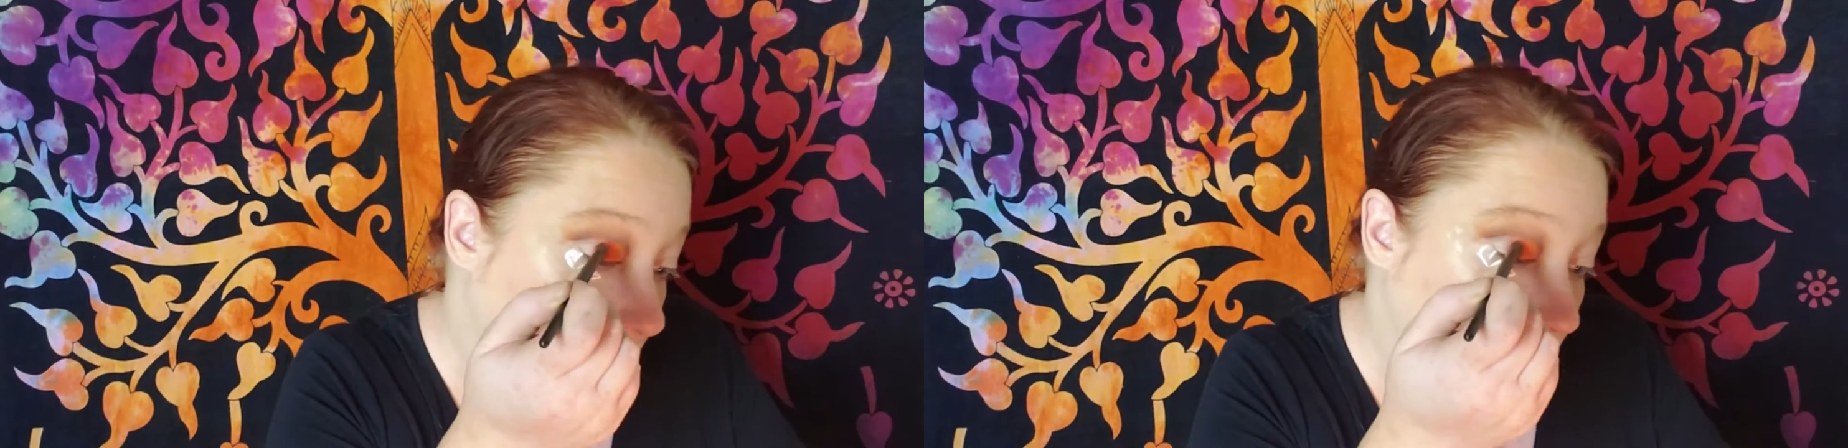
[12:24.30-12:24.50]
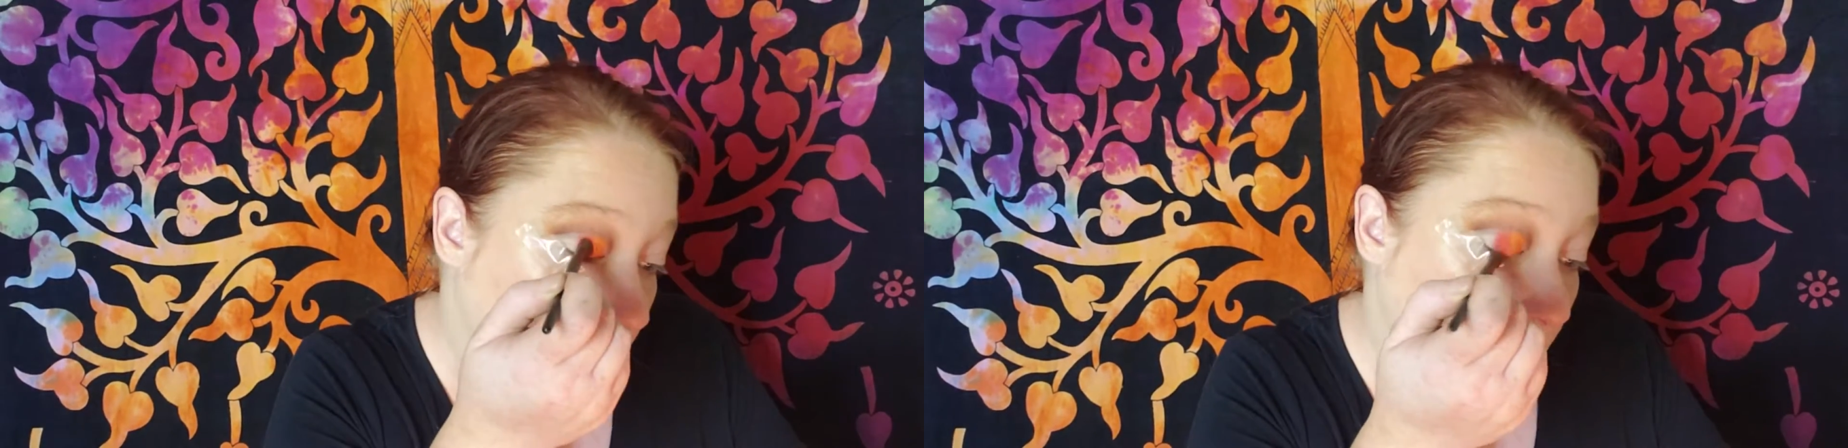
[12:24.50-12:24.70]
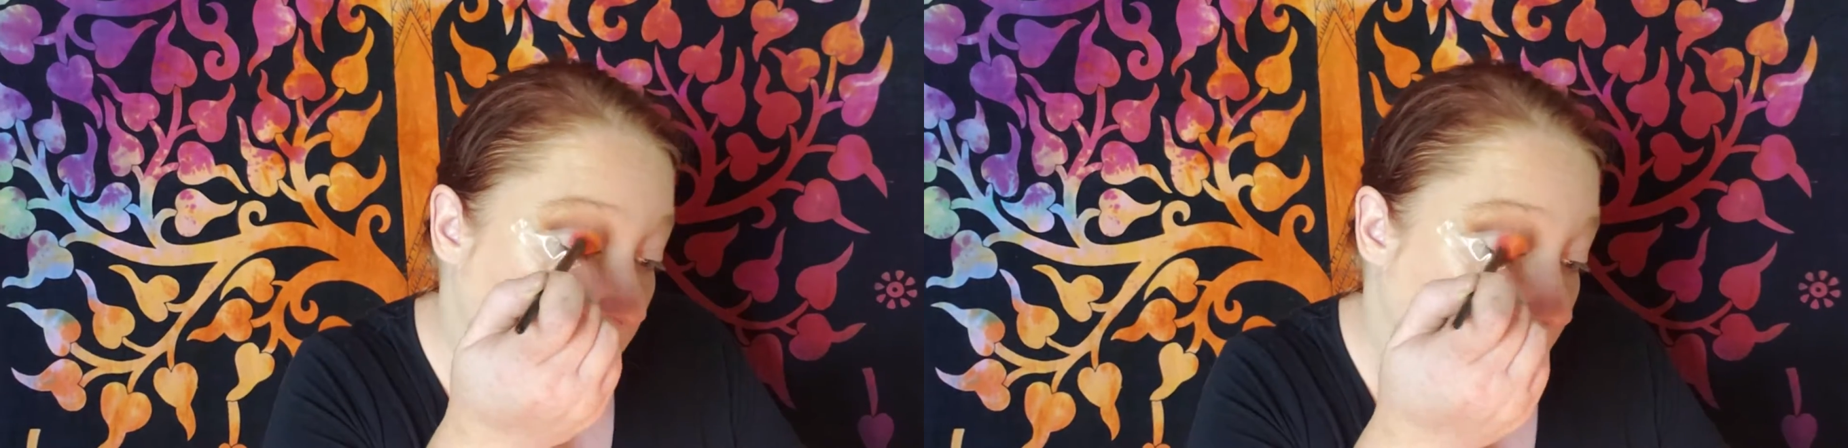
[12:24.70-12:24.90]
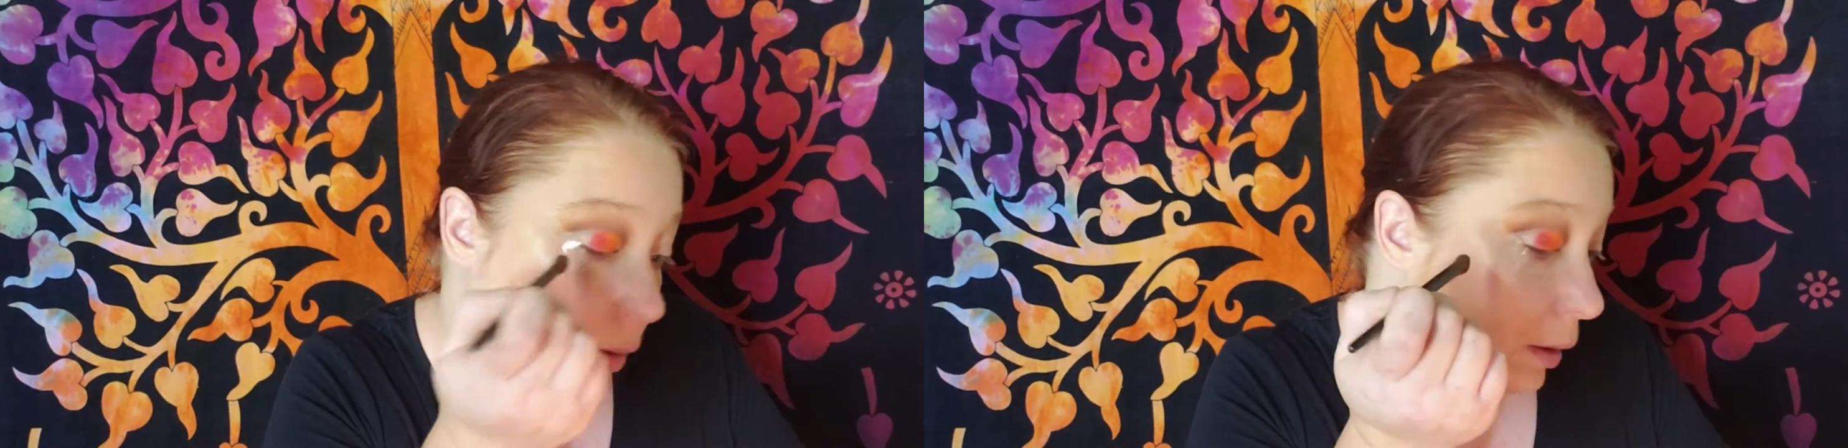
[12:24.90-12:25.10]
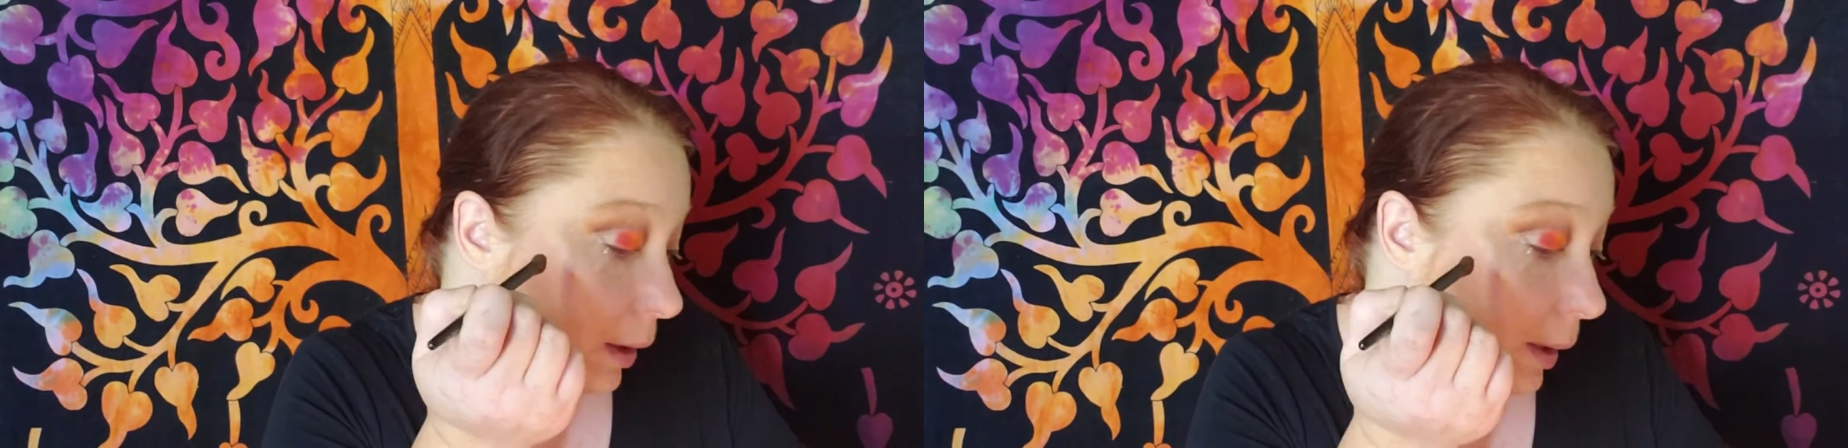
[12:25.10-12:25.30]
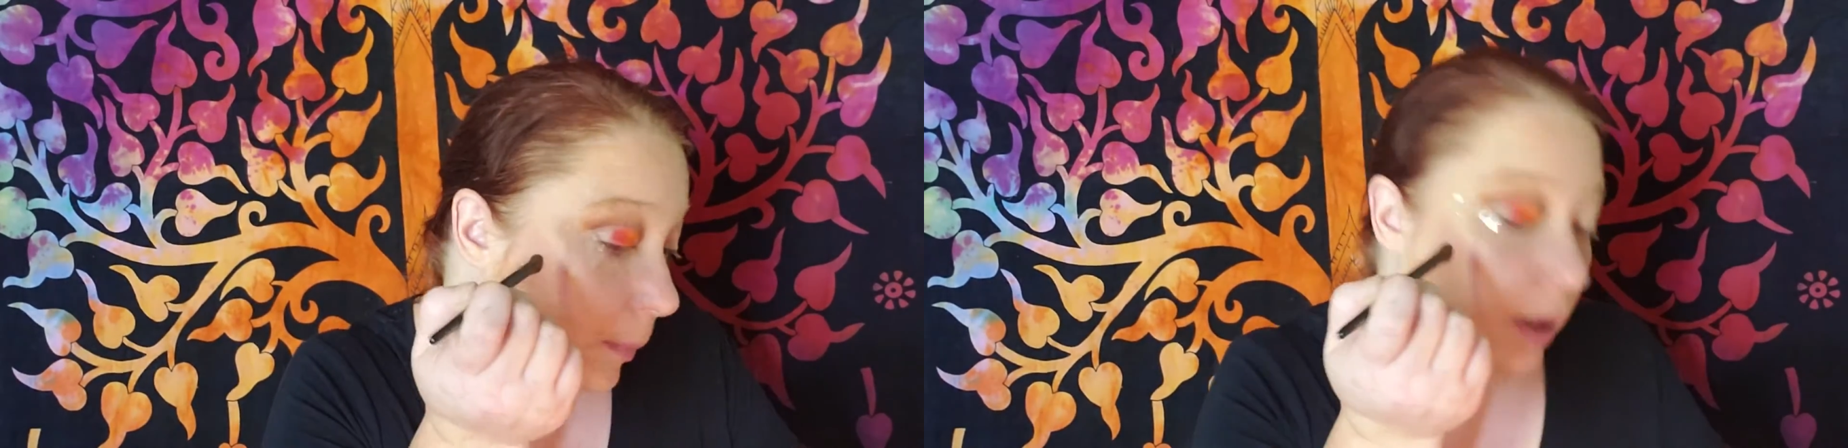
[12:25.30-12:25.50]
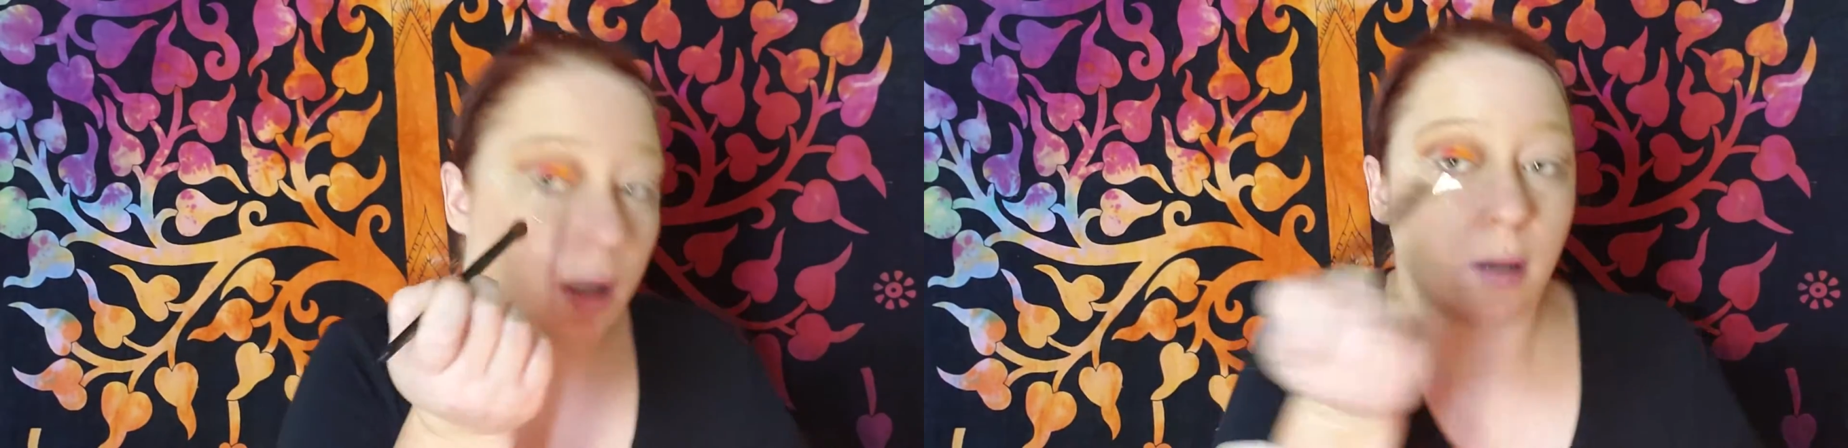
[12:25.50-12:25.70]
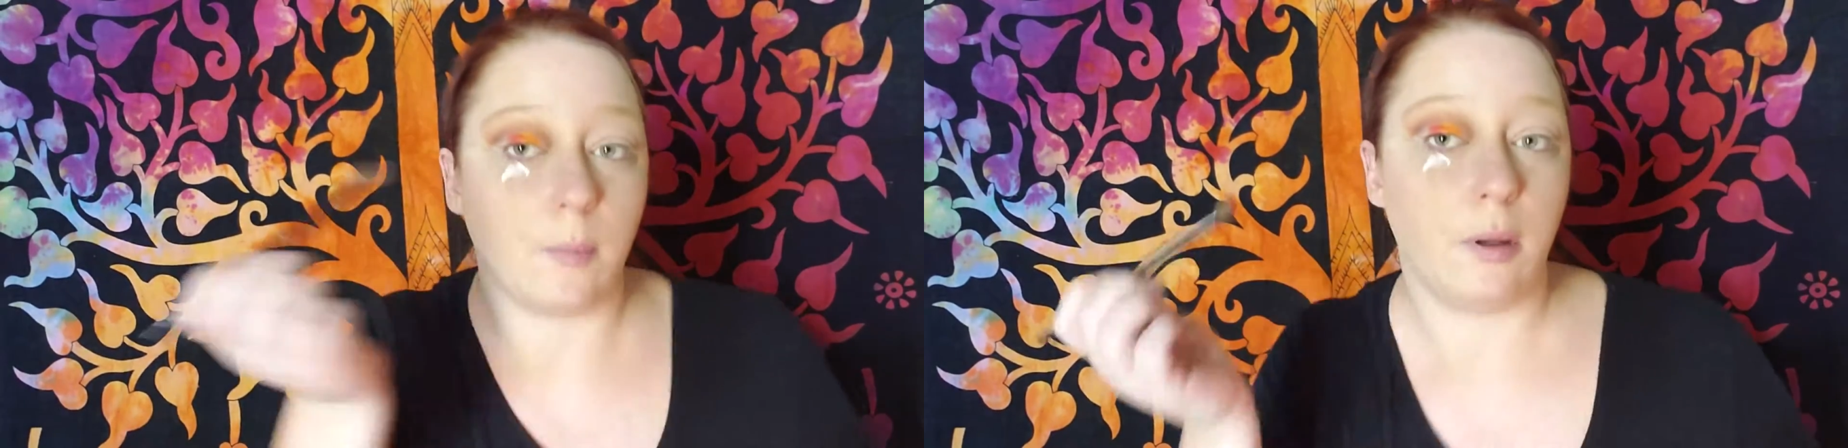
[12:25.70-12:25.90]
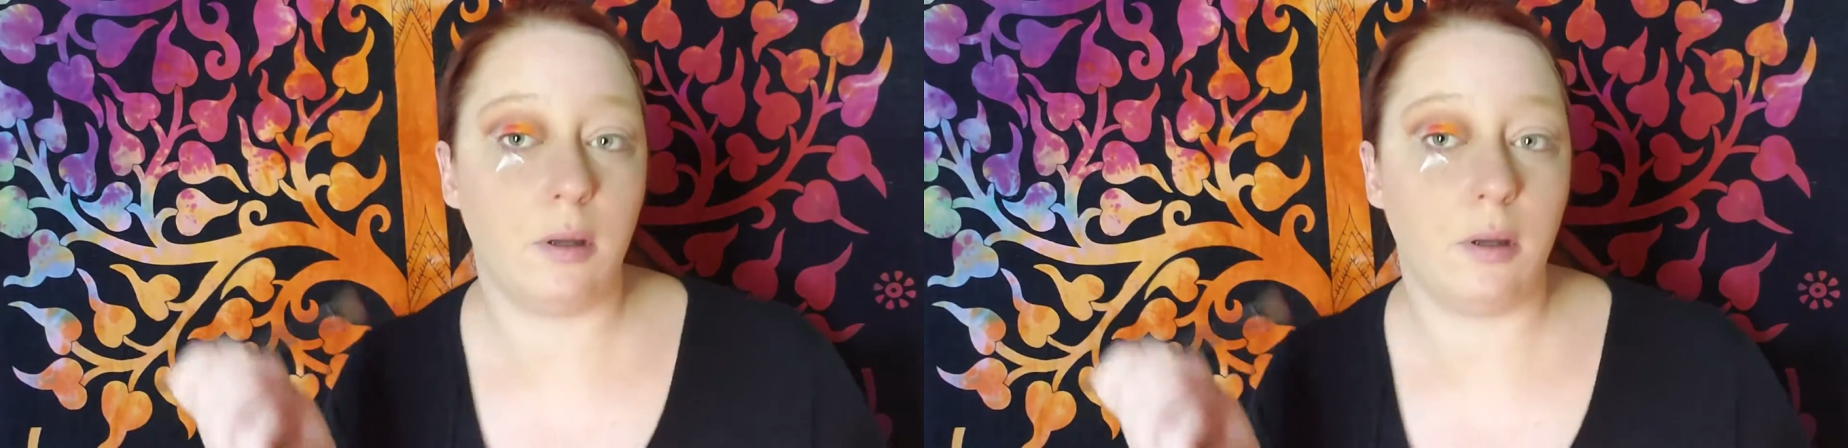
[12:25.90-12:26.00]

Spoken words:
to kind of deepen up